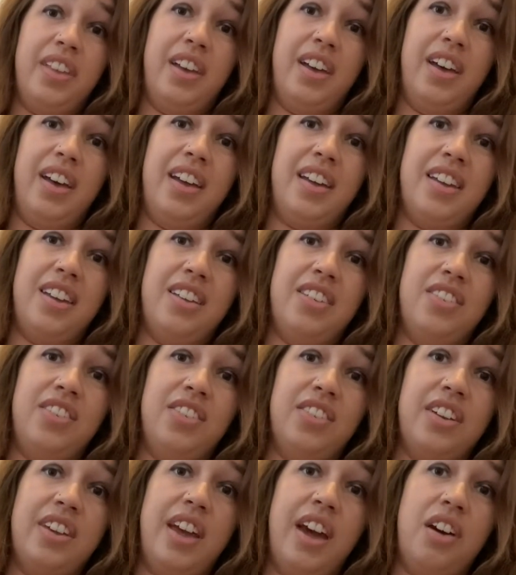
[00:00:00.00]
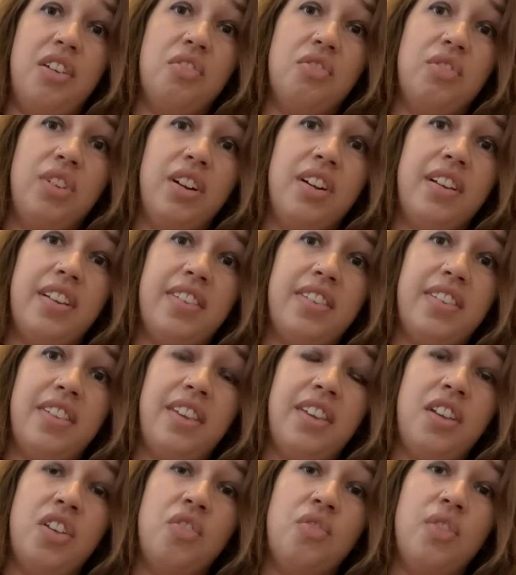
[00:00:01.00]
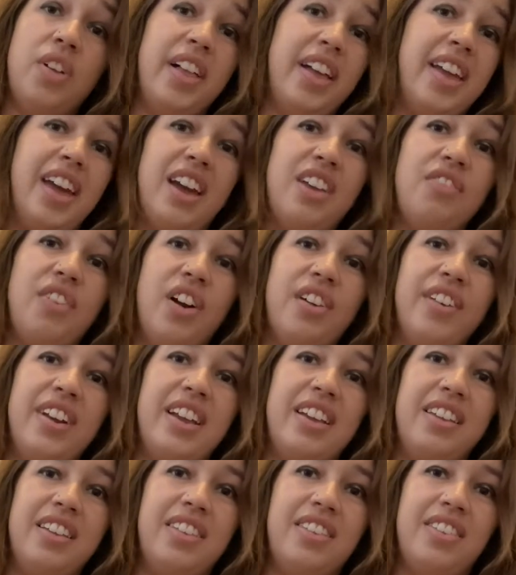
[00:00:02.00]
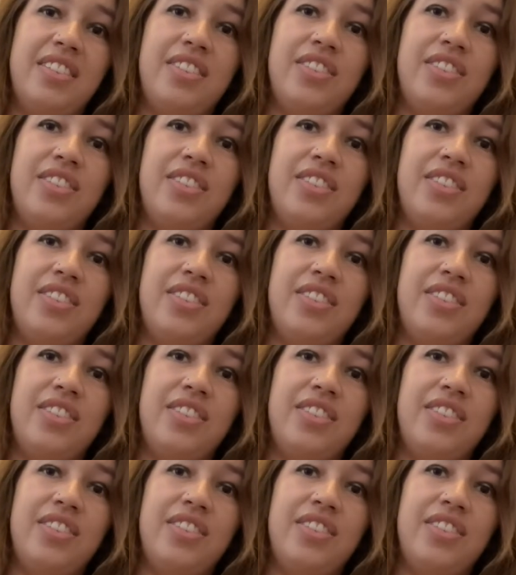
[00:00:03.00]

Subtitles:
I could show you how it works. Well, I kind of already